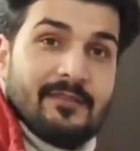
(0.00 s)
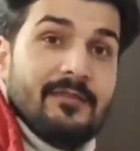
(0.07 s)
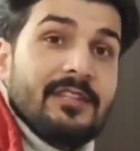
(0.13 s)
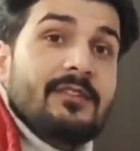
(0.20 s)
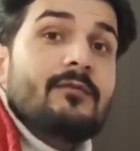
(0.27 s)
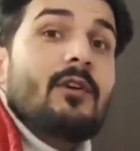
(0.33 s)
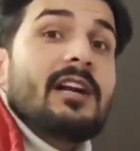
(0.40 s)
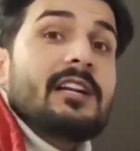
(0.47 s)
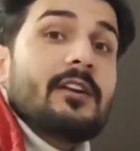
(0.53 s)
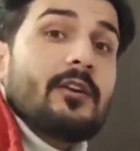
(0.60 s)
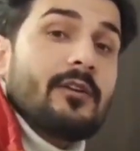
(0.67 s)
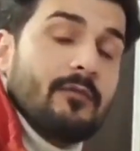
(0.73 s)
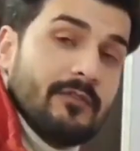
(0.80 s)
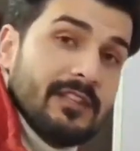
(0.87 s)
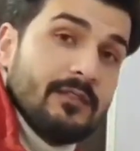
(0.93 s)
With
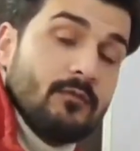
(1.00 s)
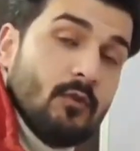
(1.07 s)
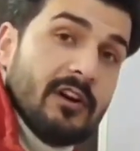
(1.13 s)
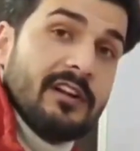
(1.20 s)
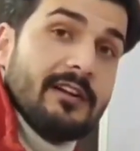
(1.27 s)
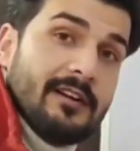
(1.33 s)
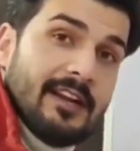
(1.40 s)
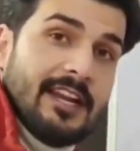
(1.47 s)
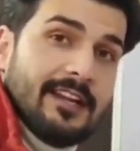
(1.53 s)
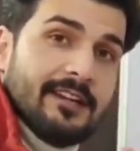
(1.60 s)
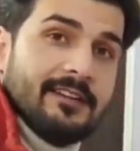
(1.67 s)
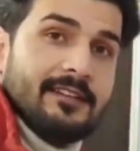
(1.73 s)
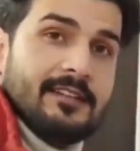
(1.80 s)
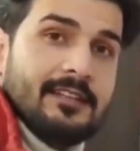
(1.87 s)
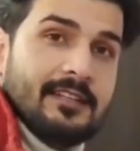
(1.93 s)
what rate